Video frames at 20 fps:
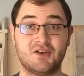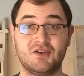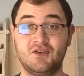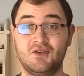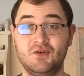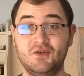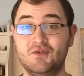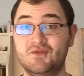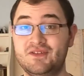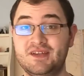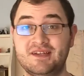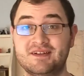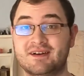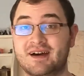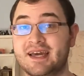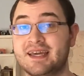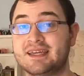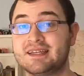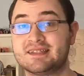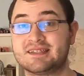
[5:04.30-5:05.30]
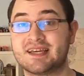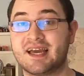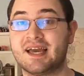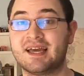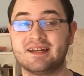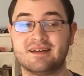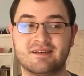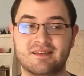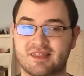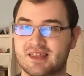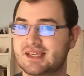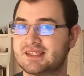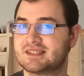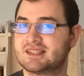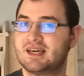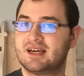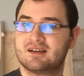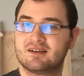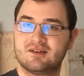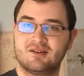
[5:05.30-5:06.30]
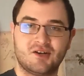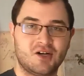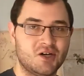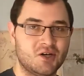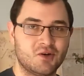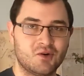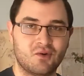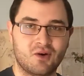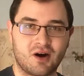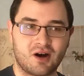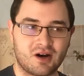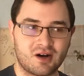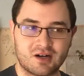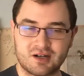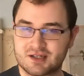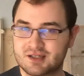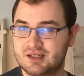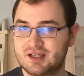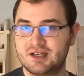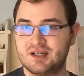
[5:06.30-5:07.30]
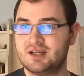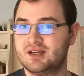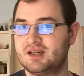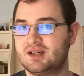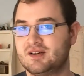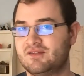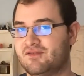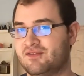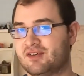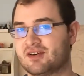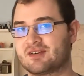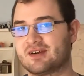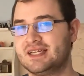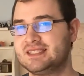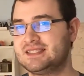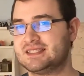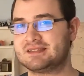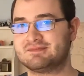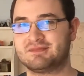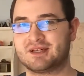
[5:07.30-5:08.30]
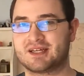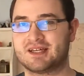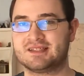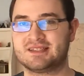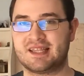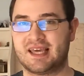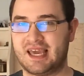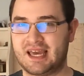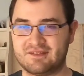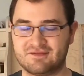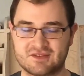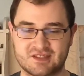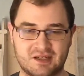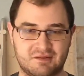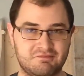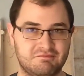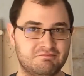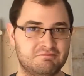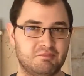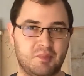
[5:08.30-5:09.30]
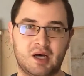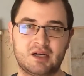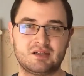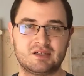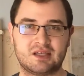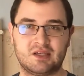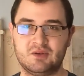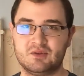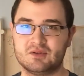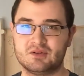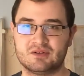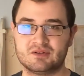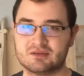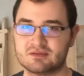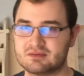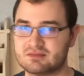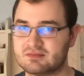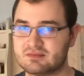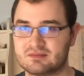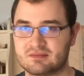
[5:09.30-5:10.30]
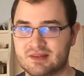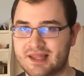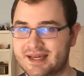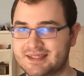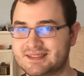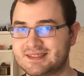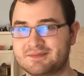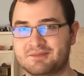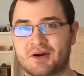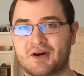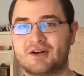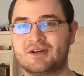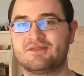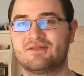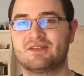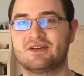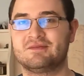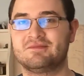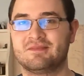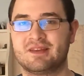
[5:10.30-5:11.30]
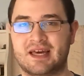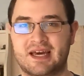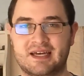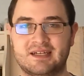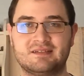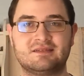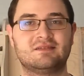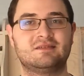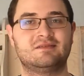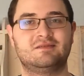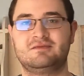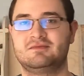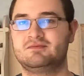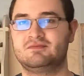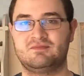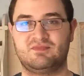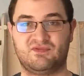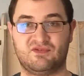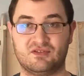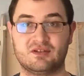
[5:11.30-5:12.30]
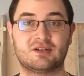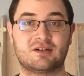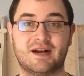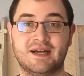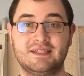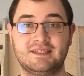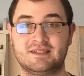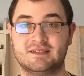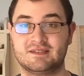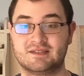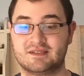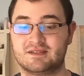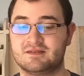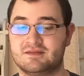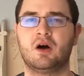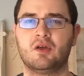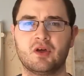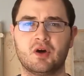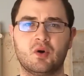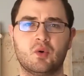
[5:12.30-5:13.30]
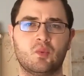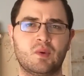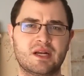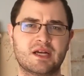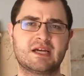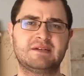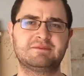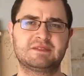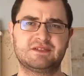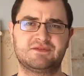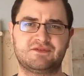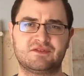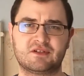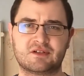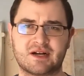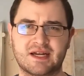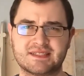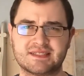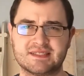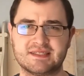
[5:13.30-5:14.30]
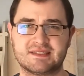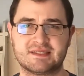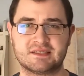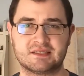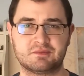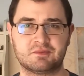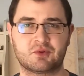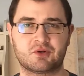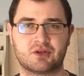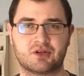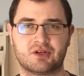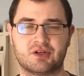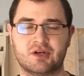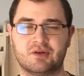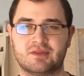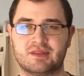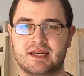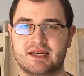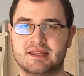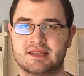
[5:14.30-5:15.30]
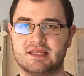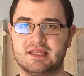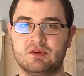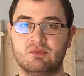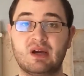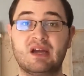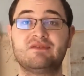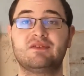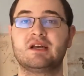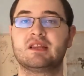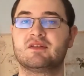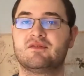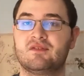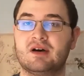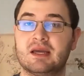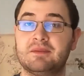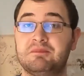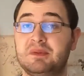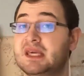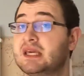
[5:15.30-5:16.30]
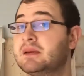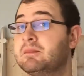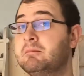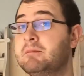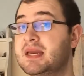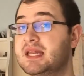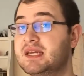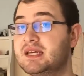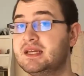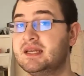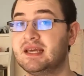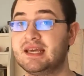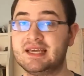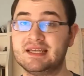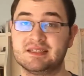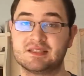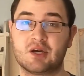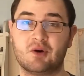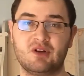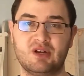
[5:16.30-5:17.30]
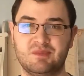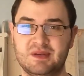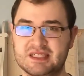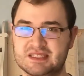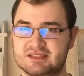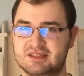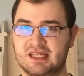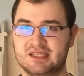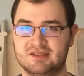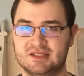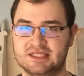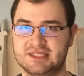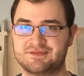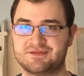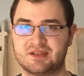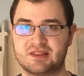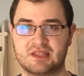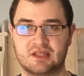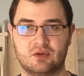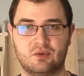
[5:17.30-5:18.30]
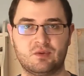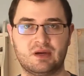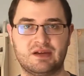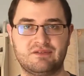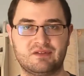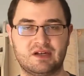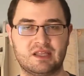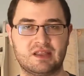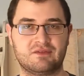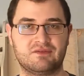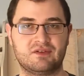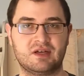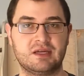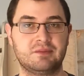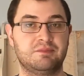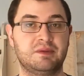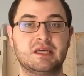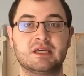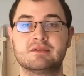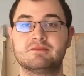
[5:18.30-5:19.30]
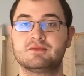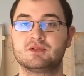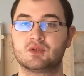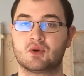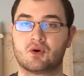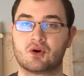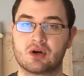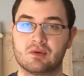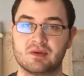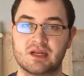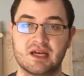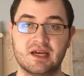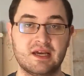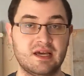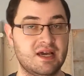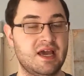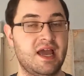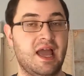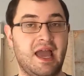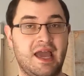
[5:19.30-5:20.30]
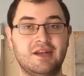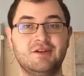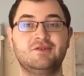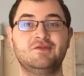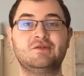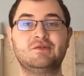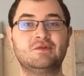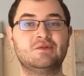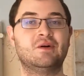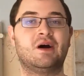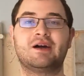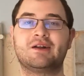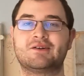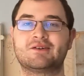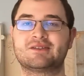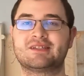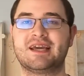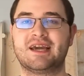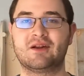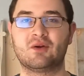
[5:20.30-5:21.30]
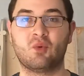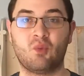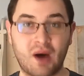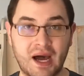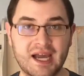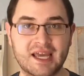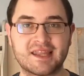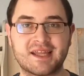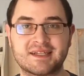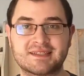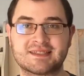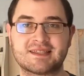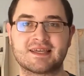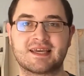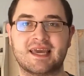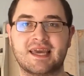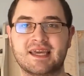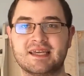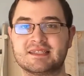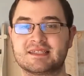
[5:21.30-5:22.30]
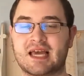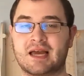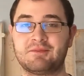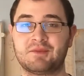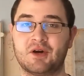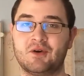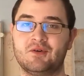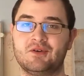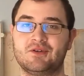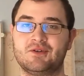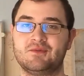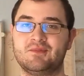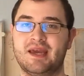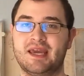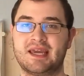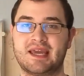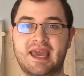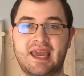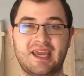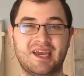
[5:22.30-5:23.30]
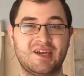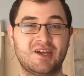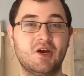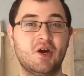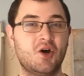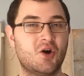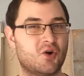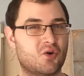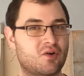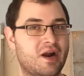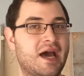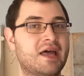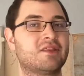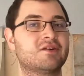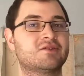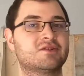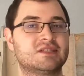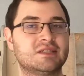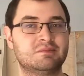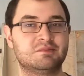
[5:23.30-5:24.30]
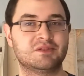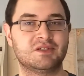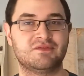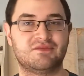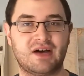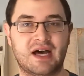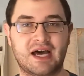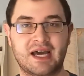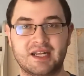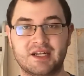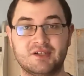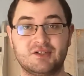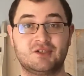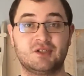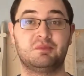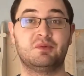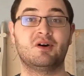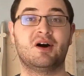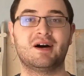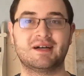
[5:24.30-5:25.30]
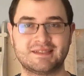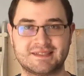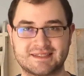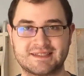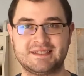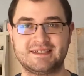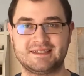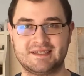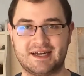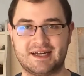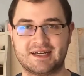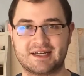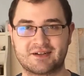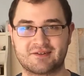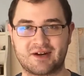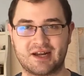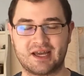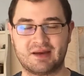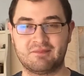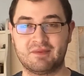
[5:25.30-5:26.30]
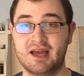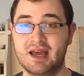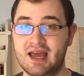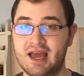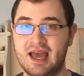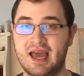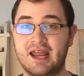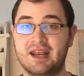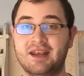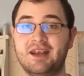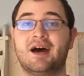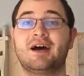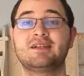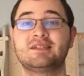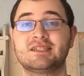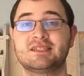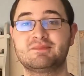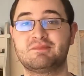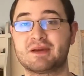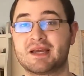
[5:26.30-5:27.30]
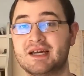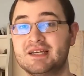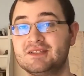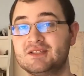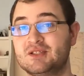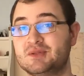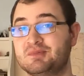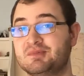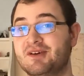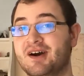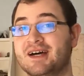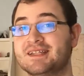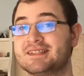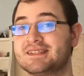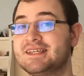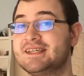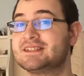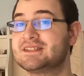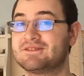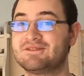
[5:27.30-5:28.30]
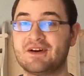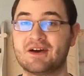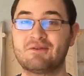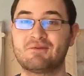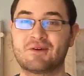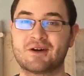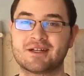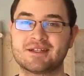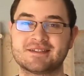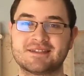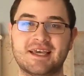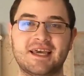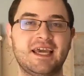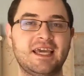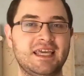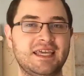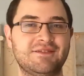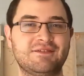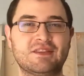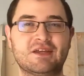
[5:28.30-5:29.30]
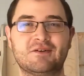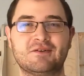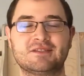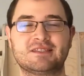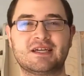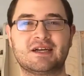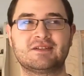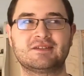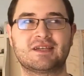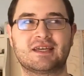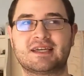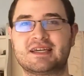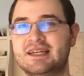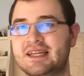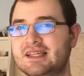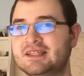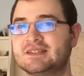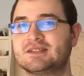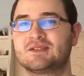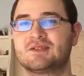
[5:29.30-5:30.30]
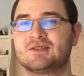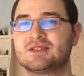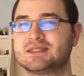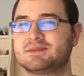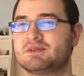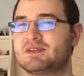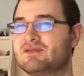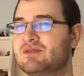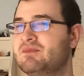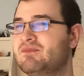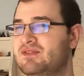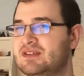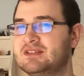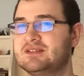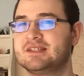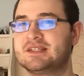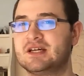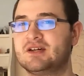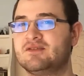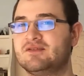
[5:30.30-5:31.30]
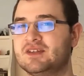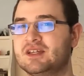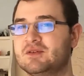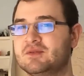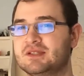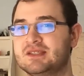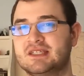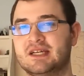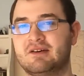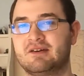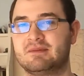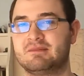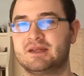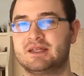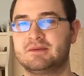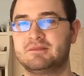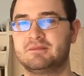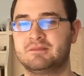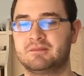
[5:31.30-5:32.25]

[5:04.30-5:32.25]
UV light and things that glow are fluorescing because they have some molecule that's a part of them that fluoresces. Although when it comes to fluorescence, it's important to note that the wavelength of light being emitted is going to be slightly different than the wavelength of light being absorbed. And to understand why that's the case, I'm going to make a rather simplified Jablonski diagram. And not just because Jablonski is a fun word to say, even though it sounds like an insult someone from Philadelphia would shout at me.